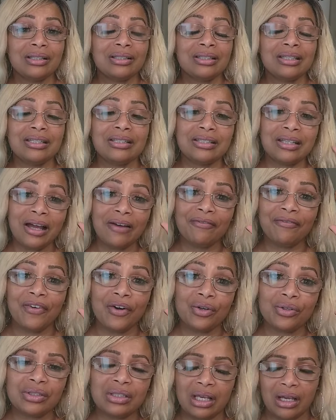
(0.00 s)
See, some
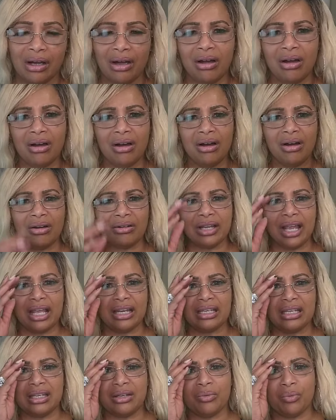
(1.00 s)
folks say, "Oh, that
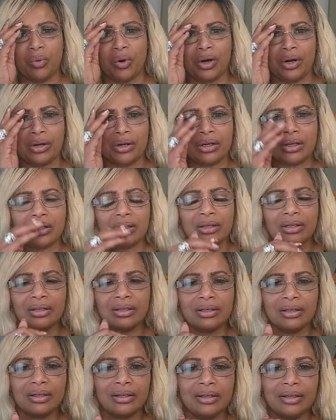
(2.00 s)
didn't work,"
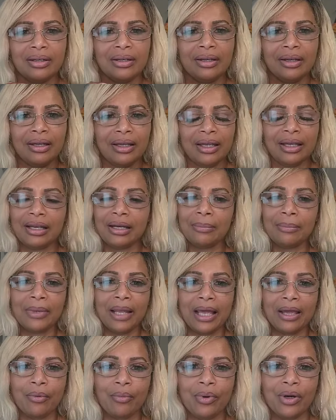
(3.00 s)
and I'm
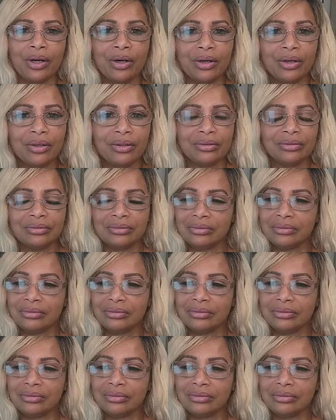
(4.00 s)
like, "Well,